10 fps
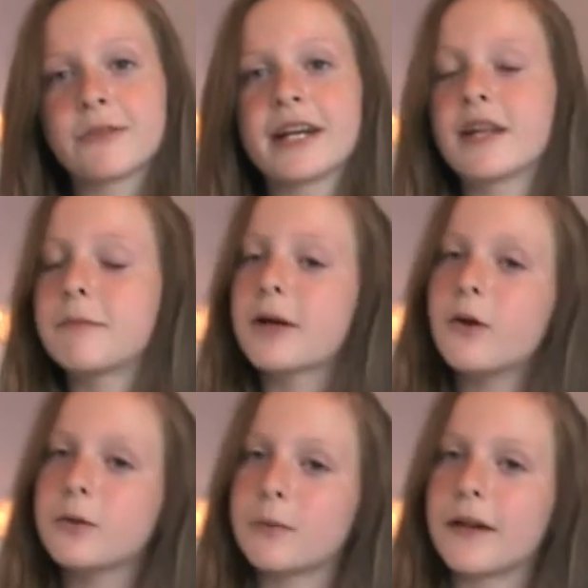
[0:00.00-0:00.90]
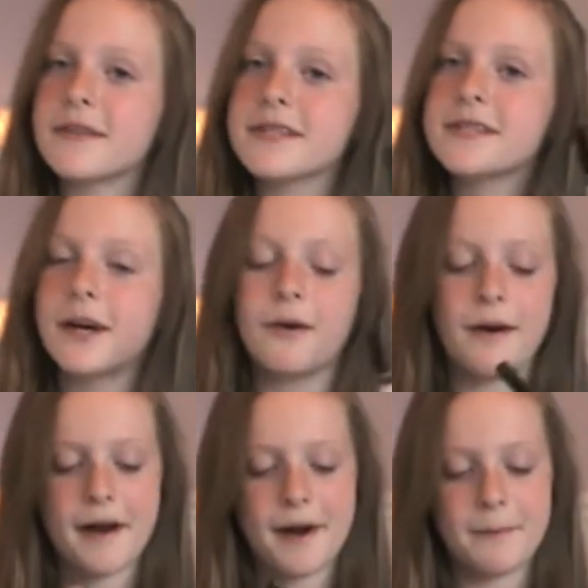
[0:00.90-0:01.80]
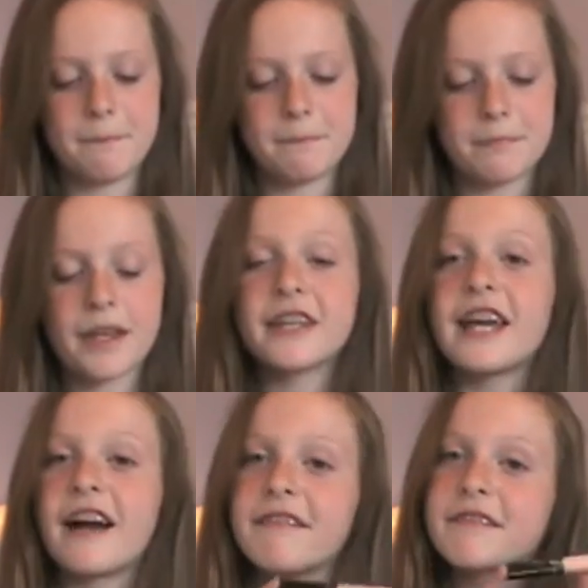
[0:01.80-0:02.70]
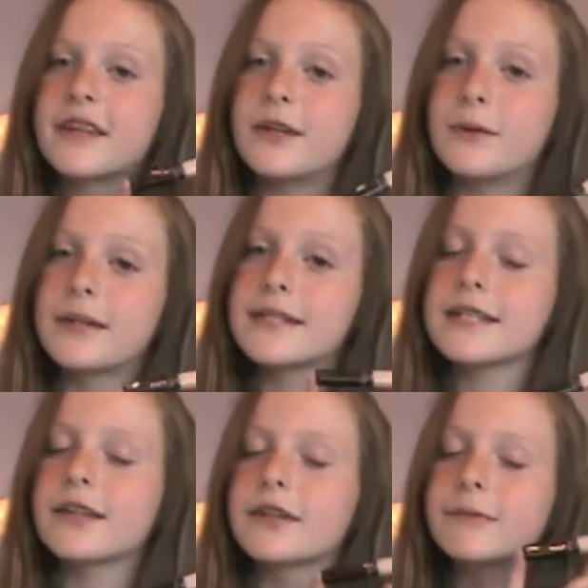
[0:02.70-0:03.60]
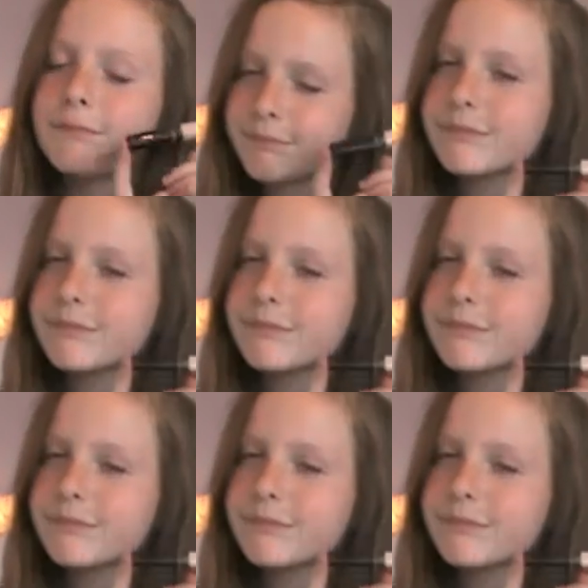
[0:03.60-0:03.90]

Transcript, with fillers: I ran out of my old one. So um, yeah, new concealer.